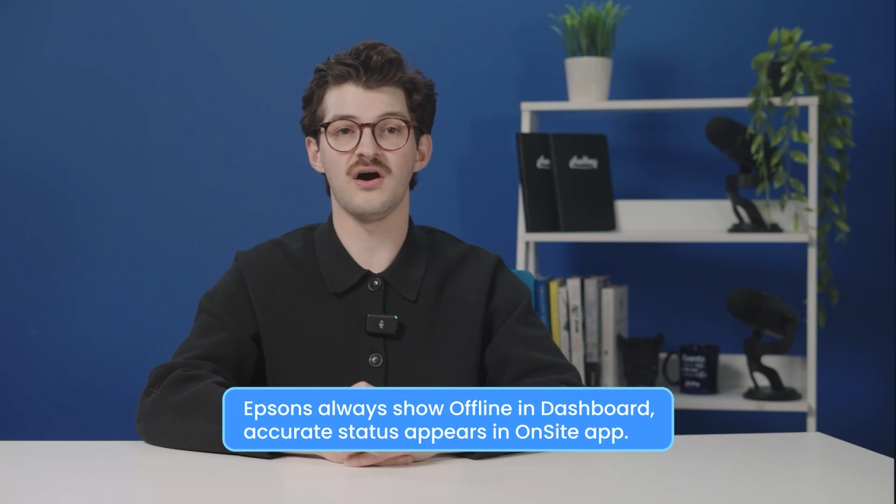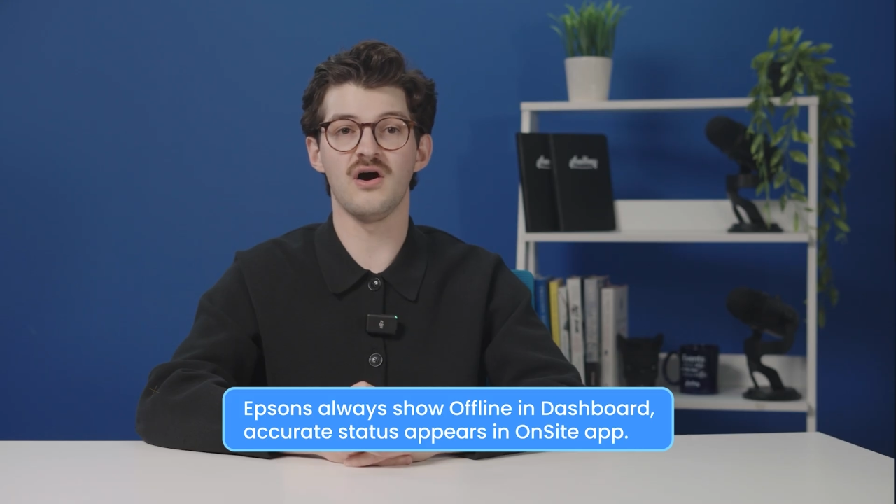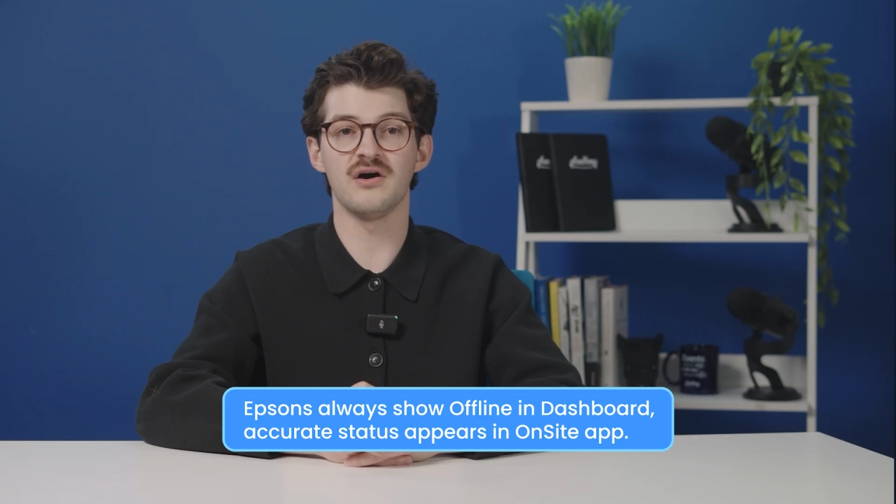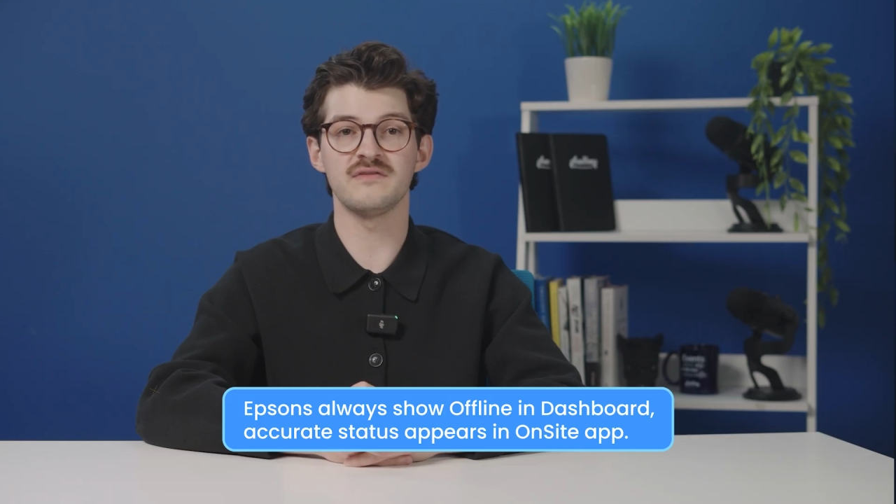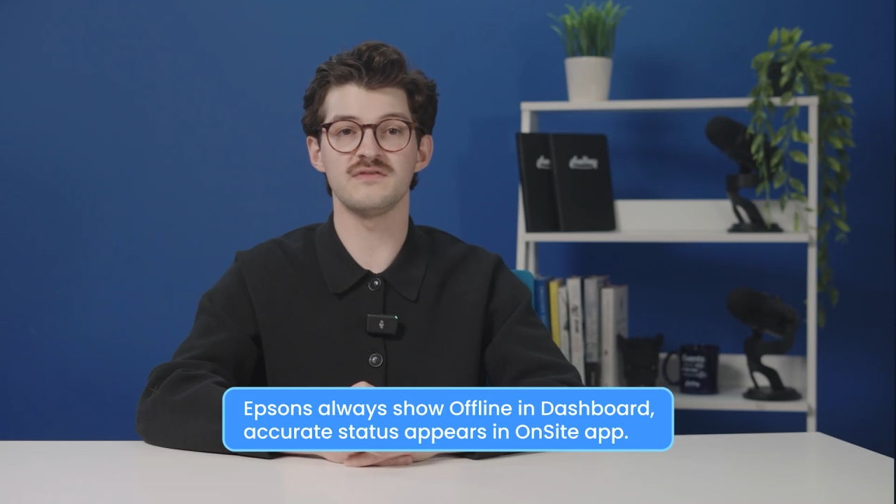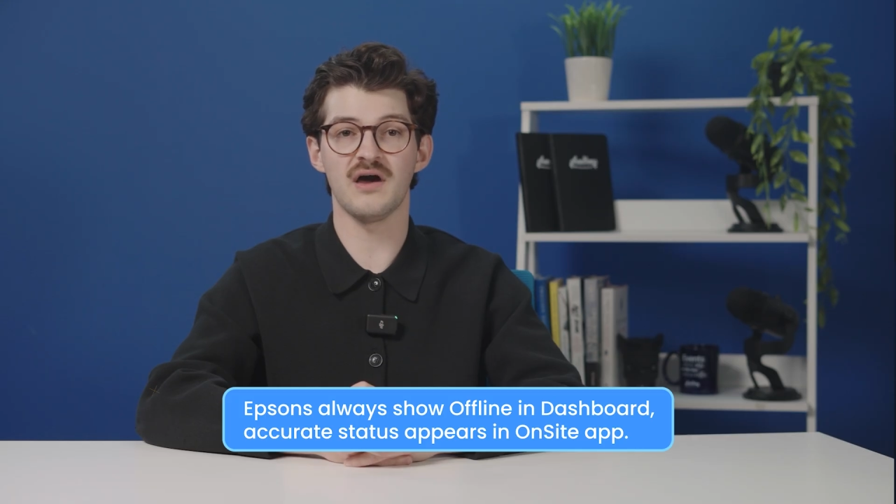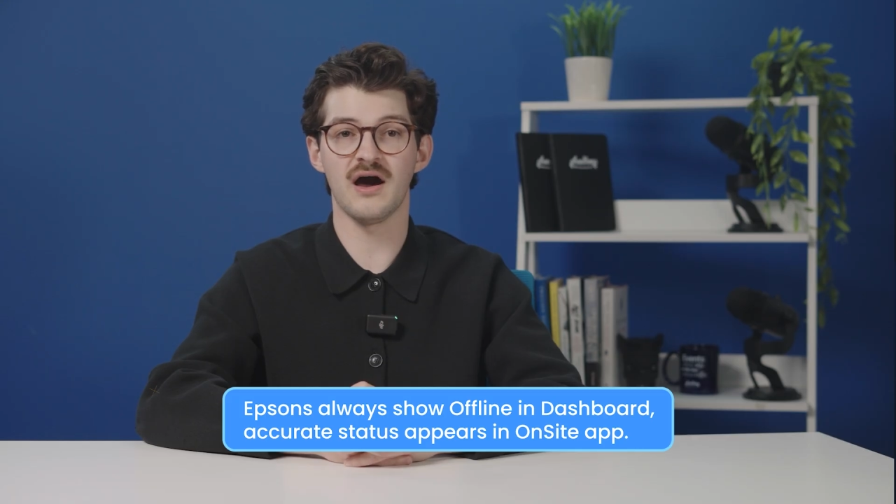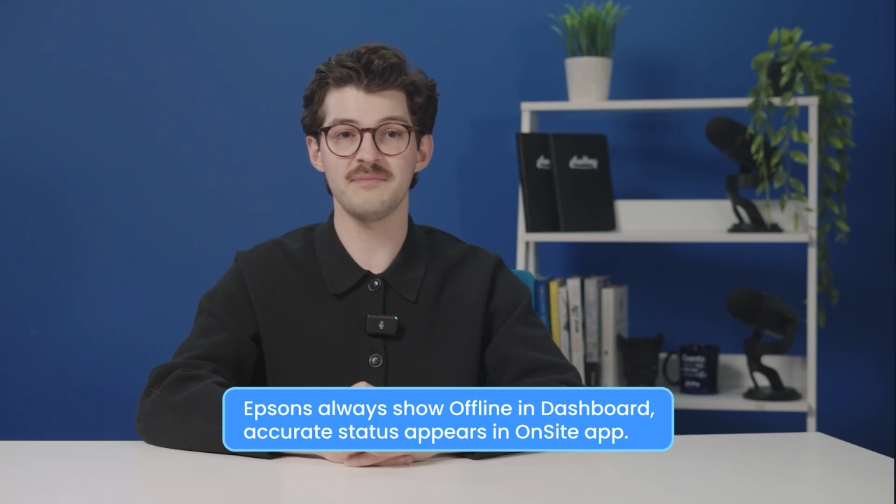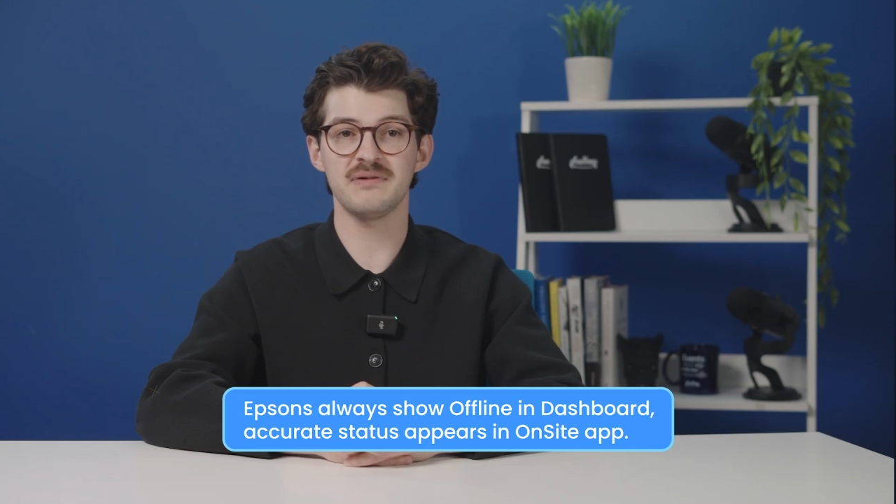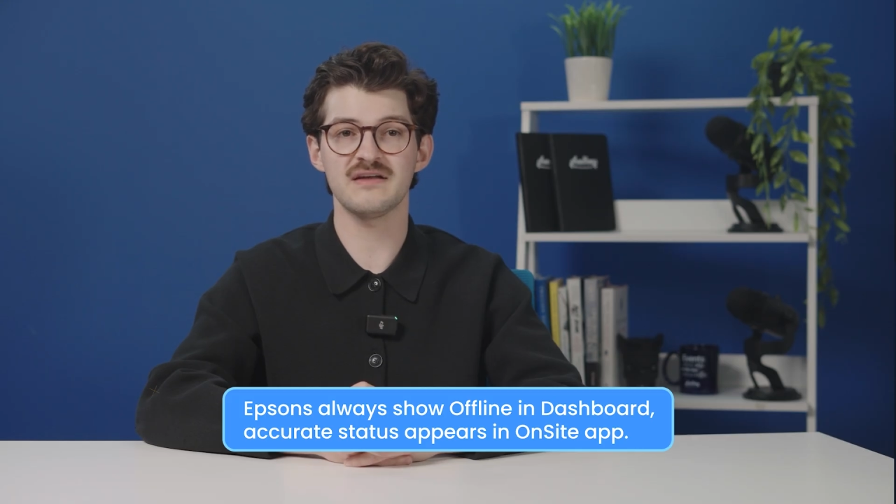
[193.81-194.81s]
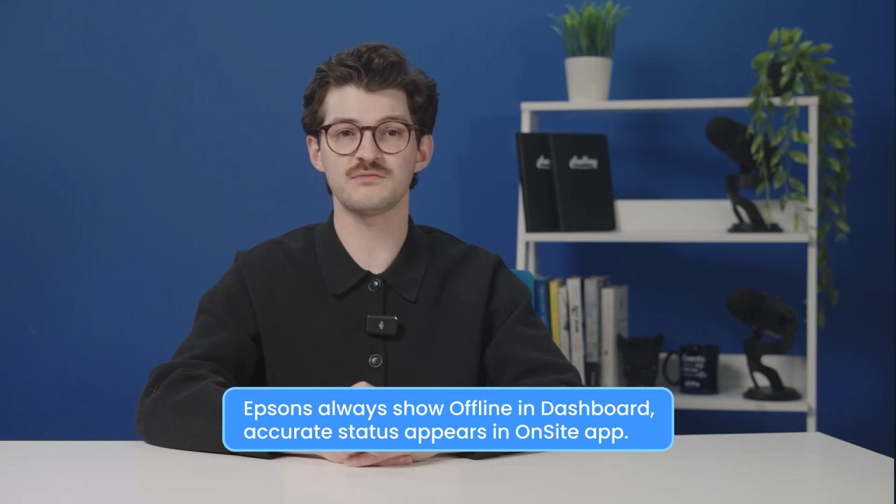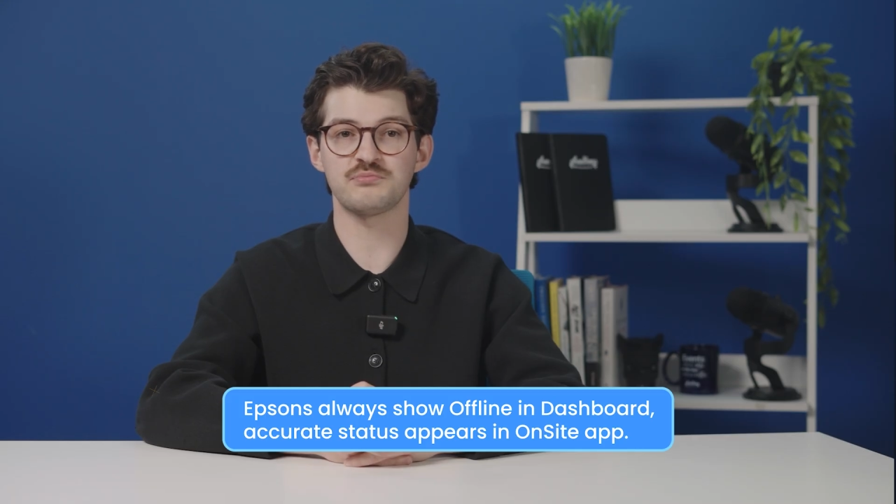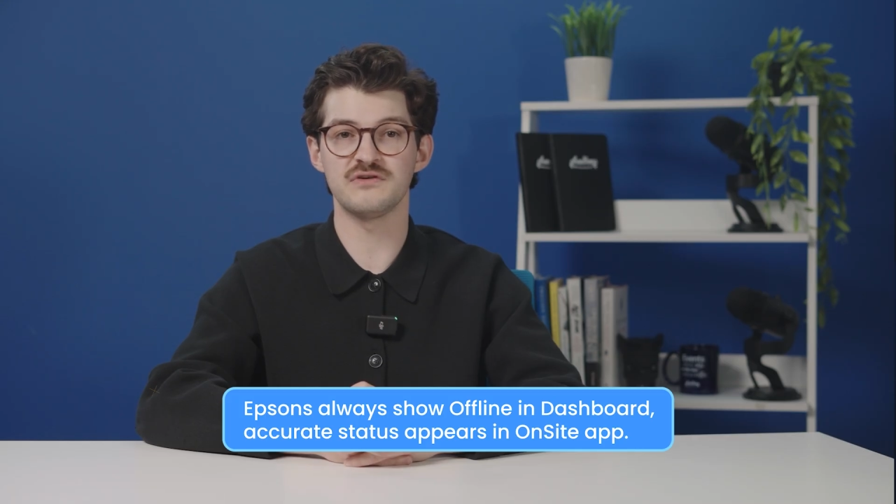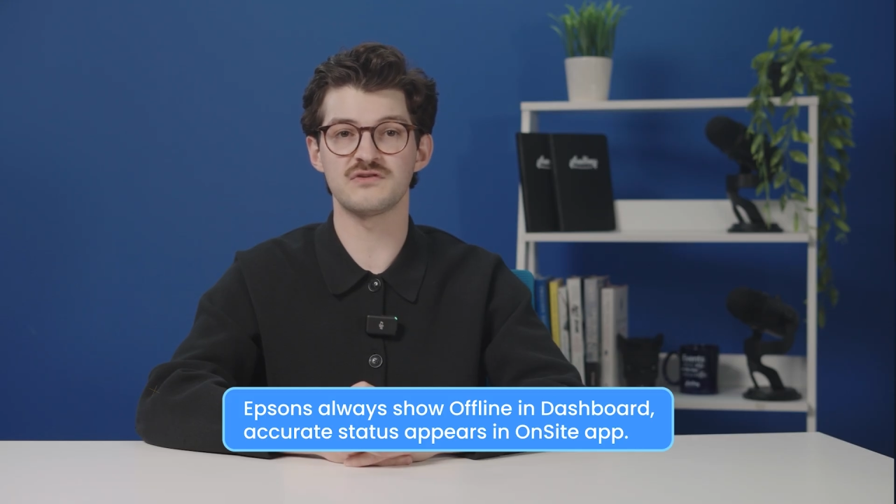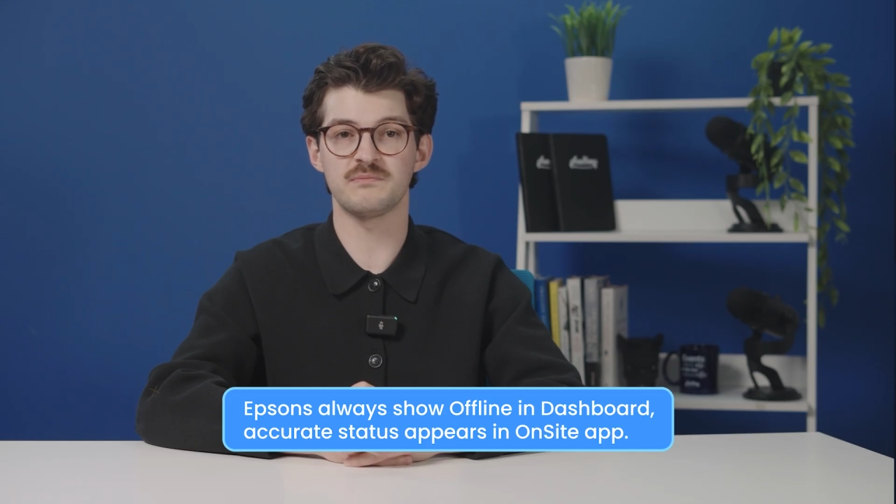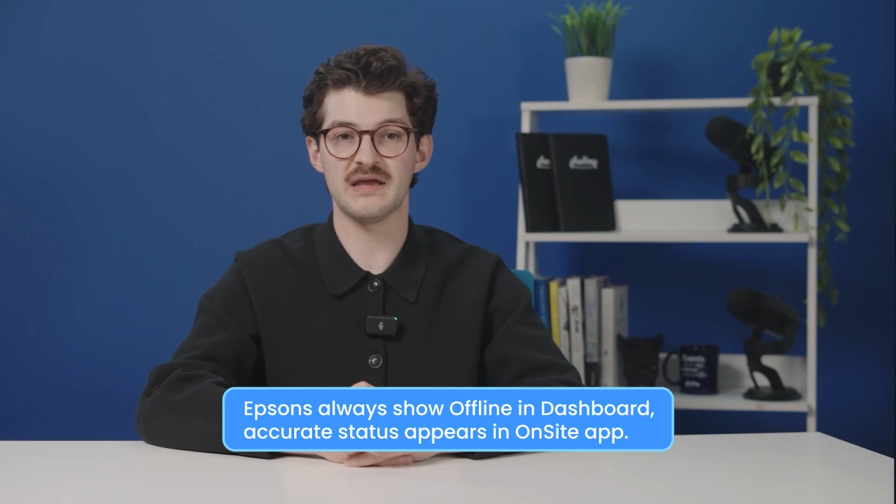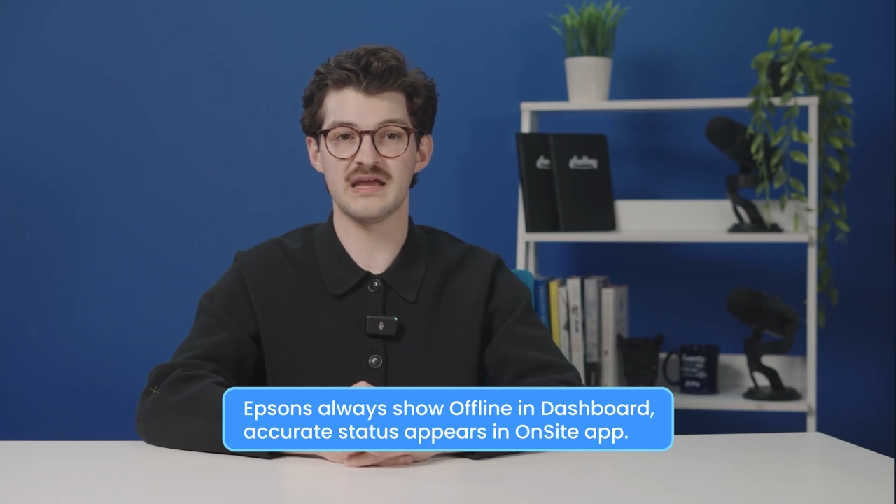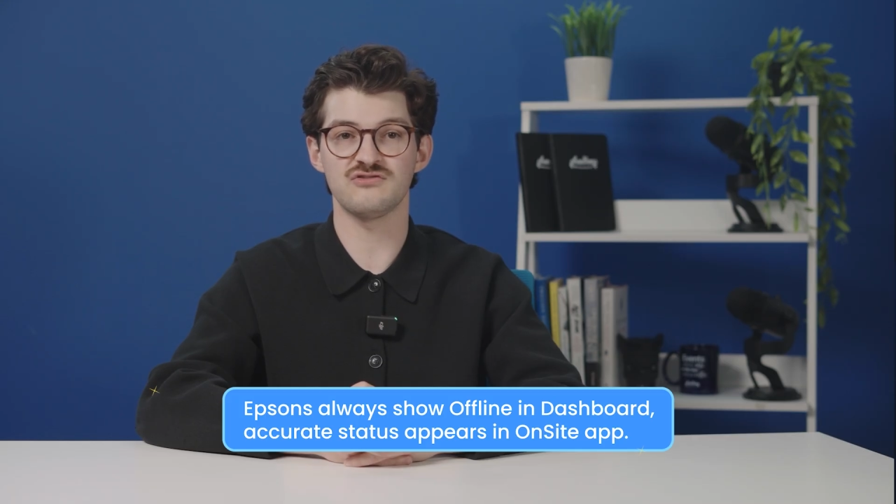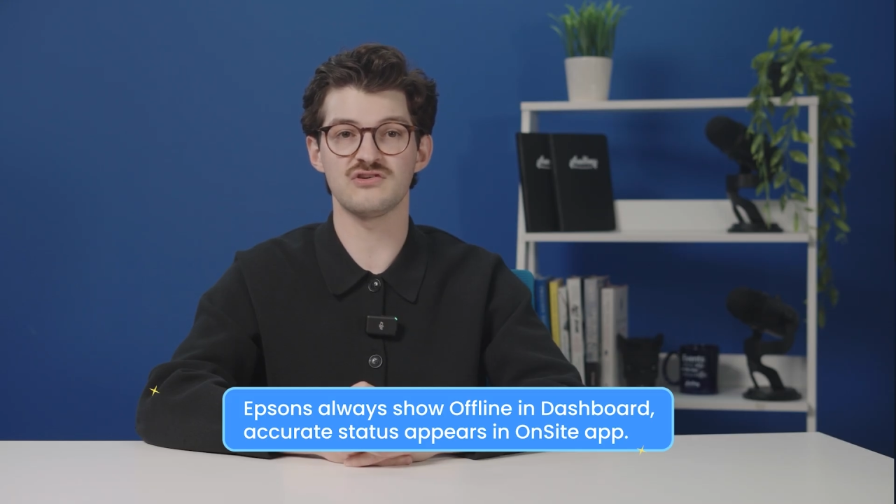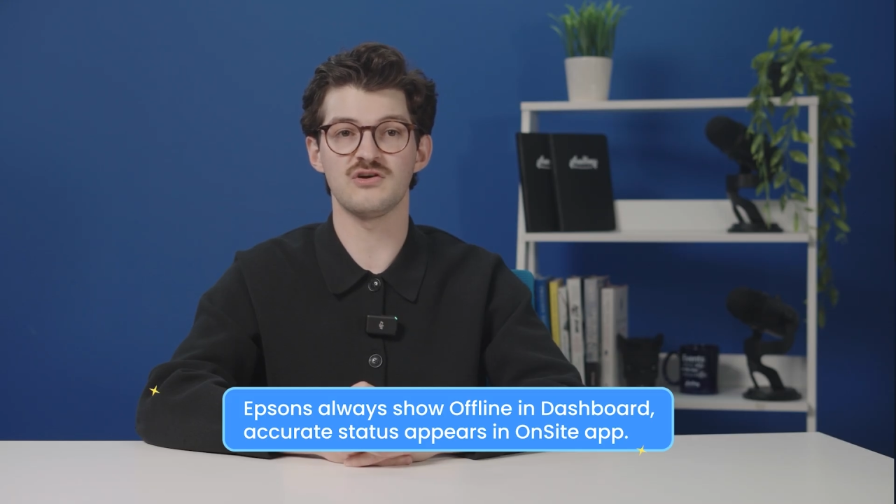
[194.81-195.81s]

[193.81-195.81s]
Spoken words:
on the iPad's printer page,